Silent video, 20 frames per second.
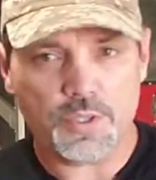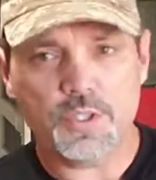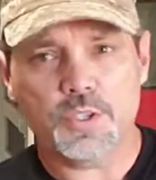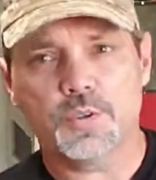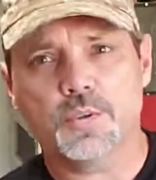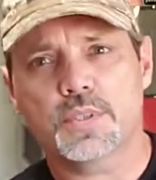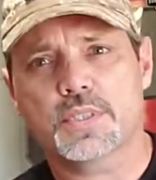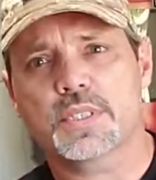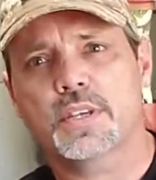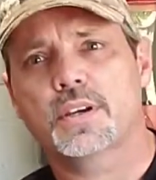to
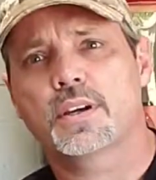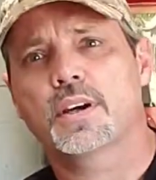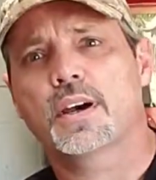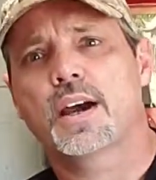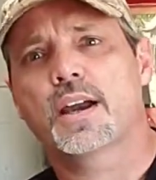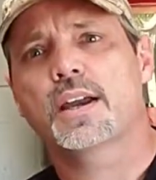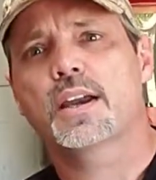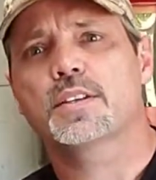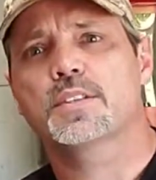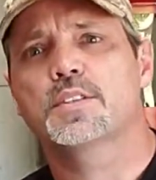do is
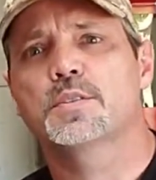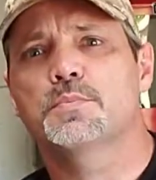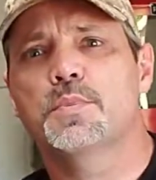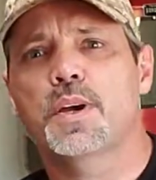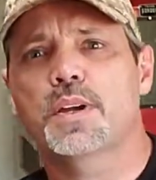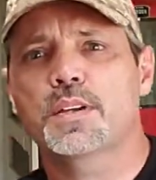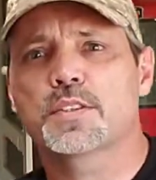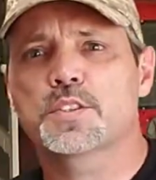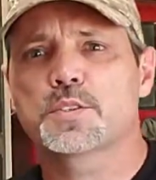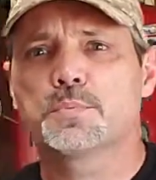I got some
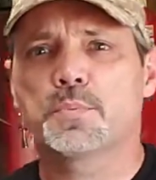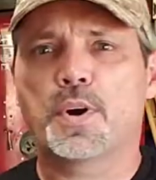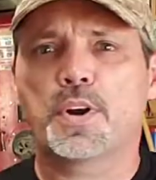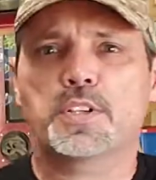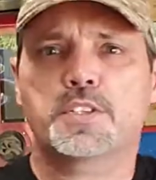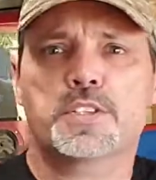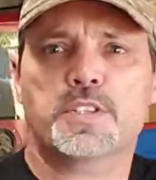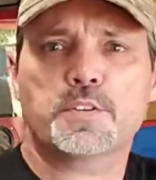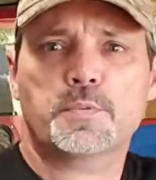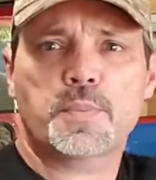buckets of
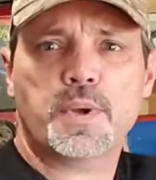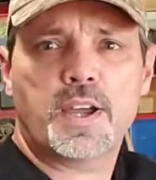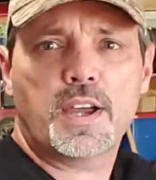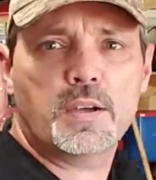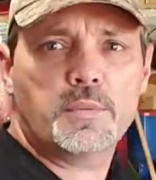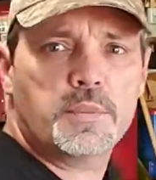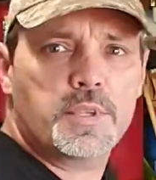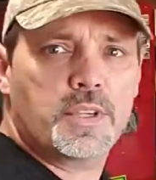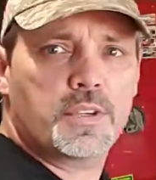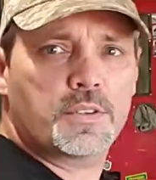parts here
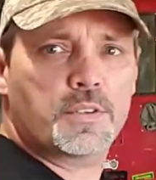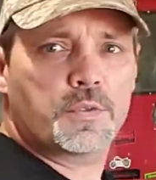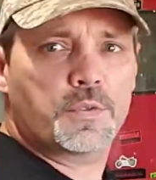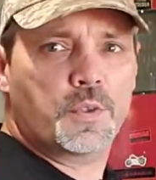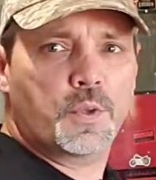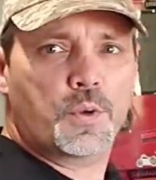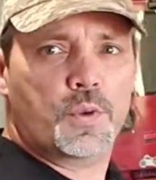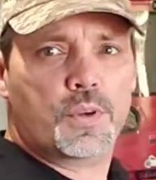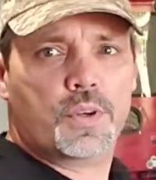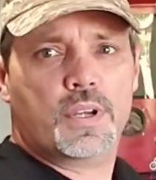behind me on the
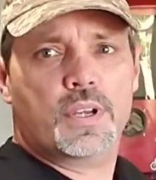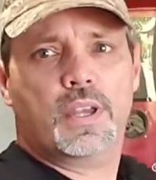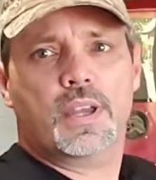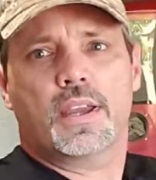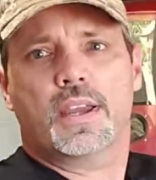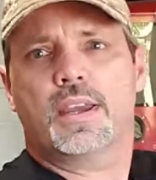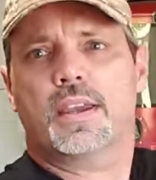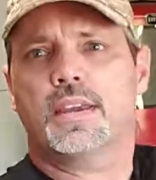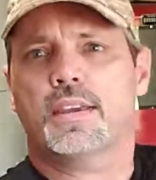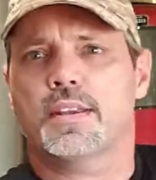floor,
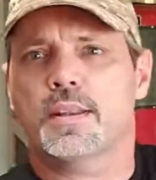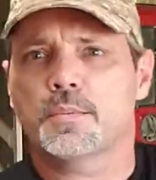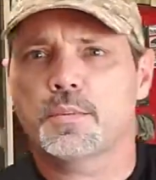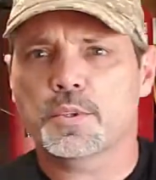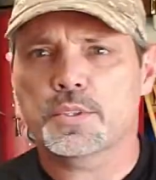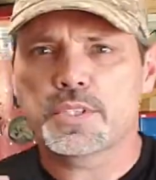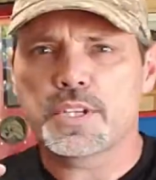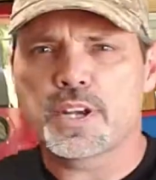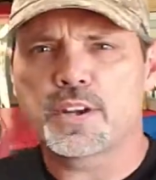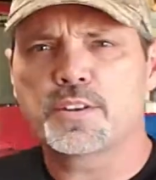and I'm
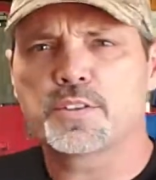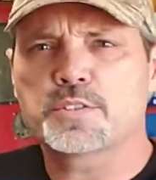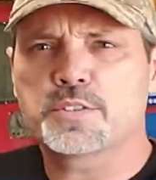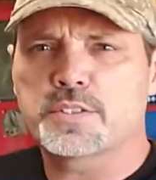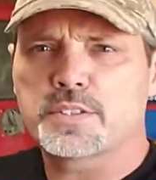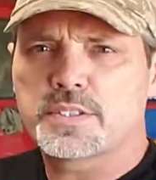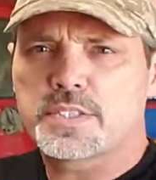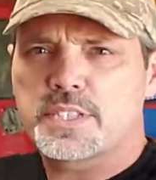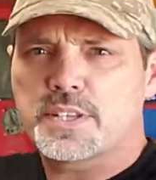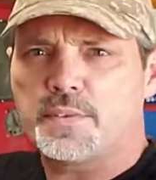going to dare
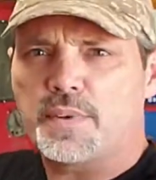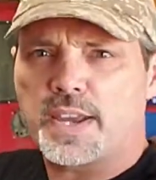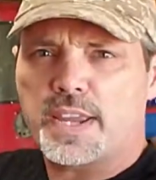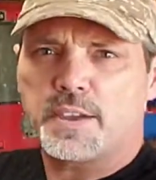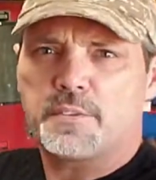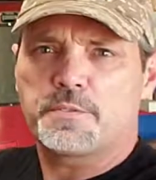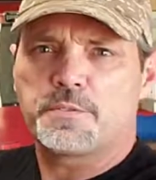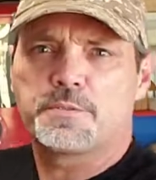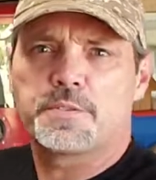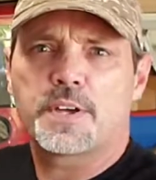and see if I
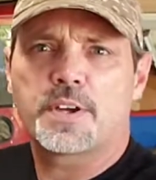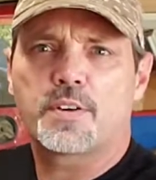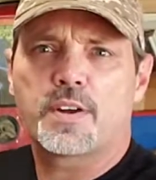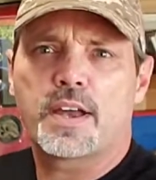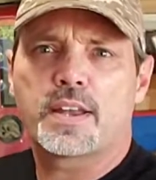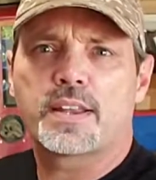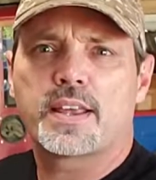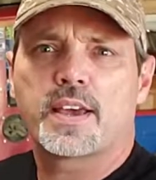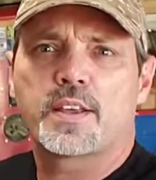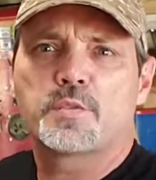can't figure
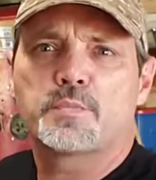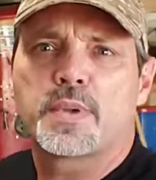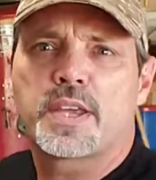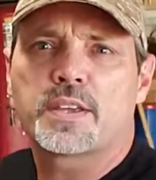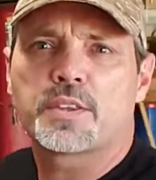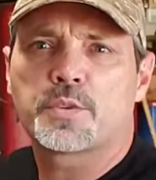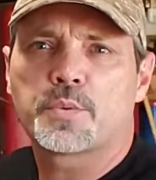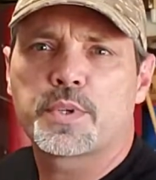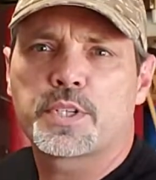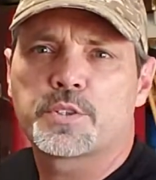out how to make
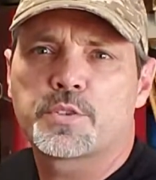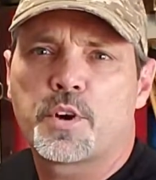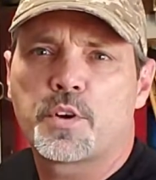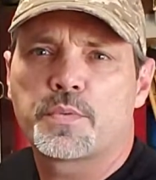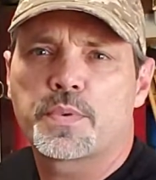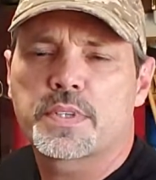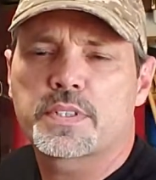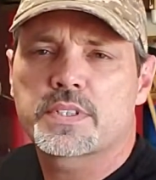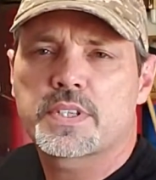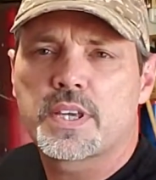3
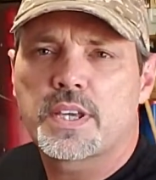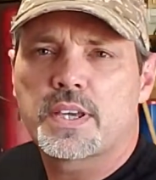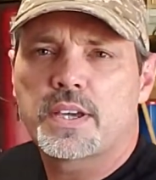trophies.